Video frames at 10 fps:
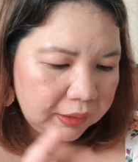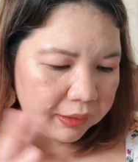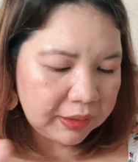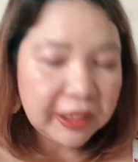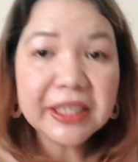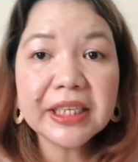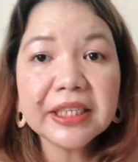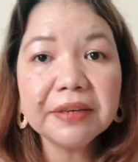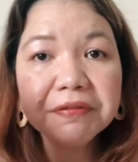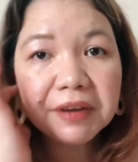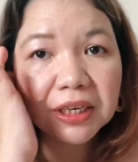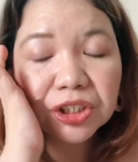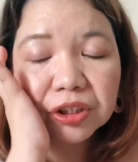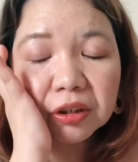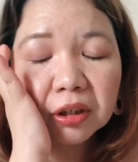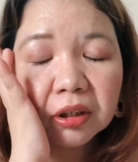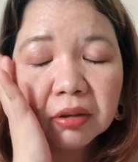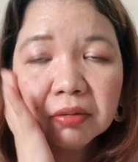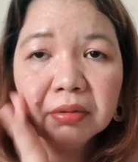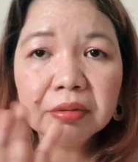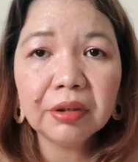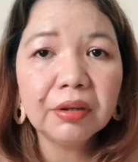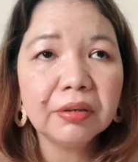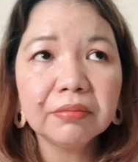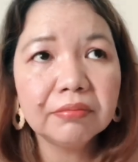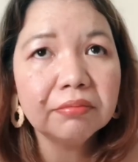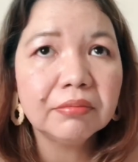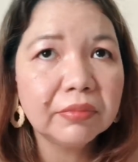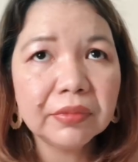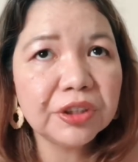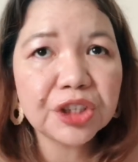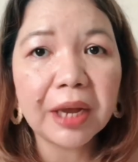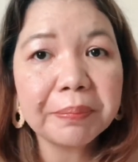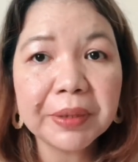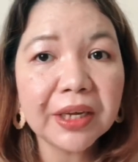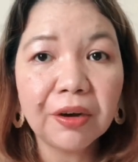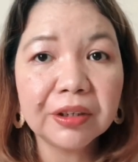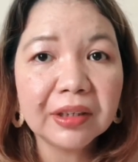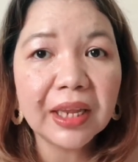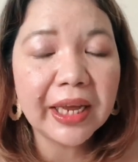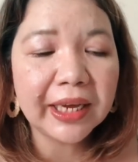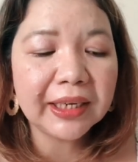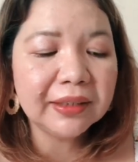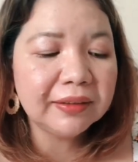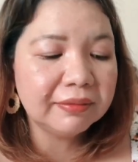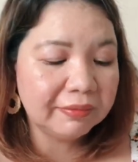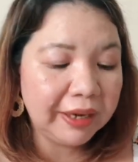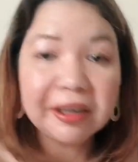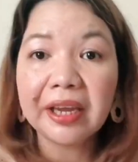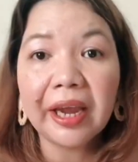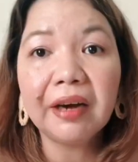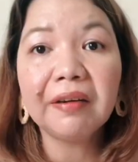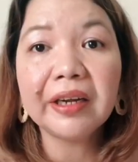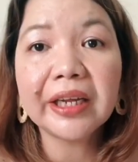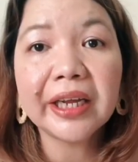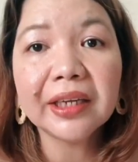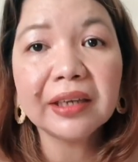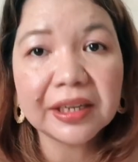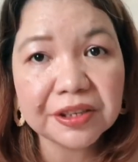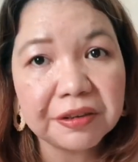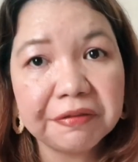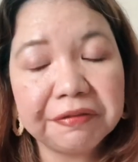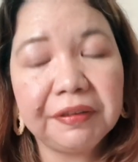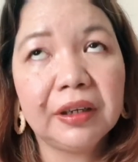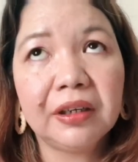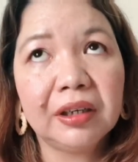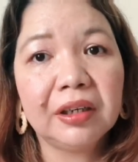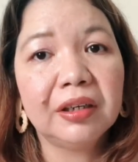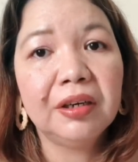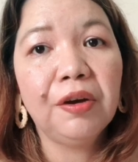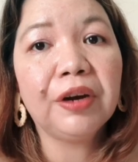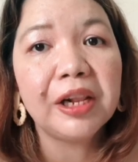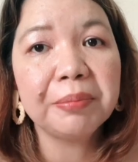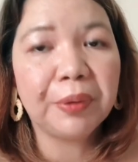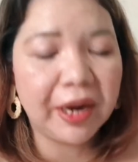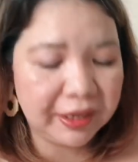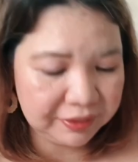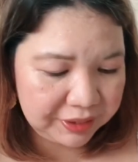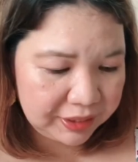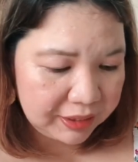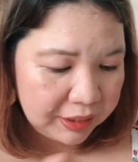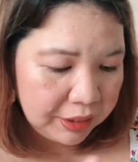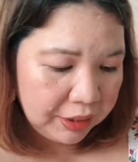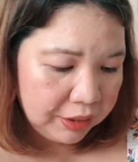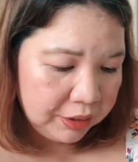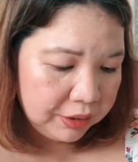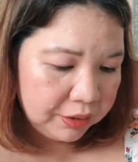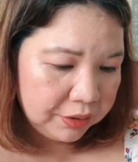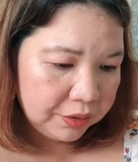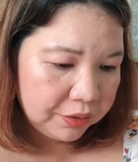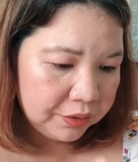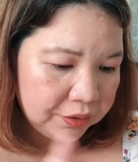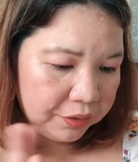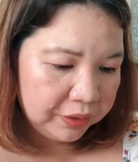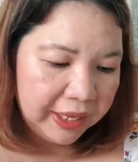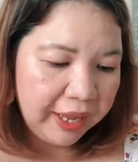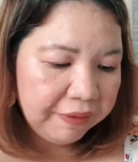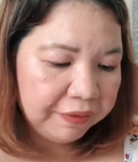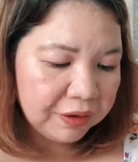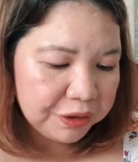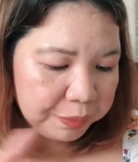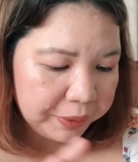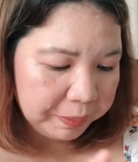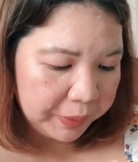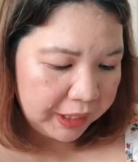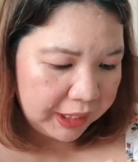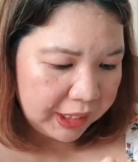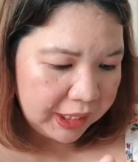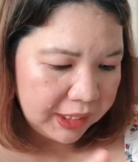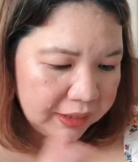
since it's a fashion shopping online, they're carrying lots of local brands. So they have also PPE. The